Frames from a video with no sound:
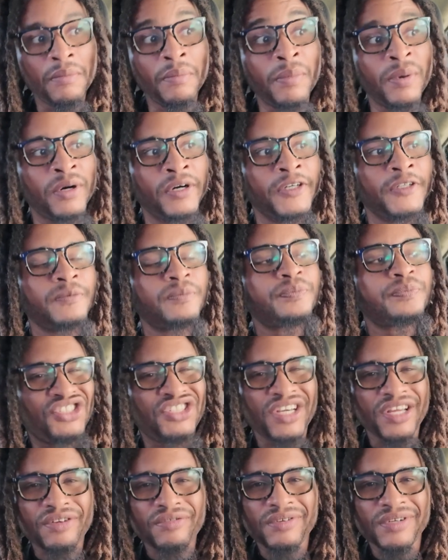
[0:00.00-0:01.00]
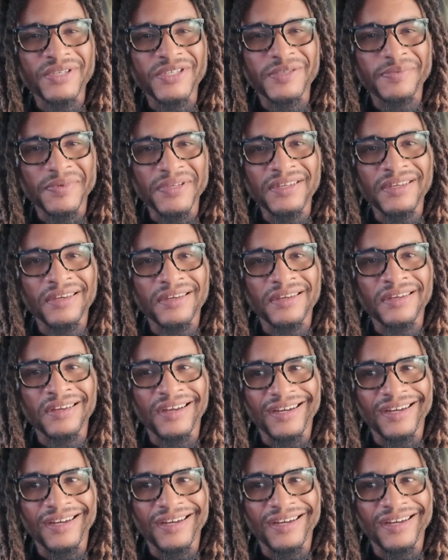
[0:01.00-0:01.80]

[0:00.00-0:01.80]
But generally speaking,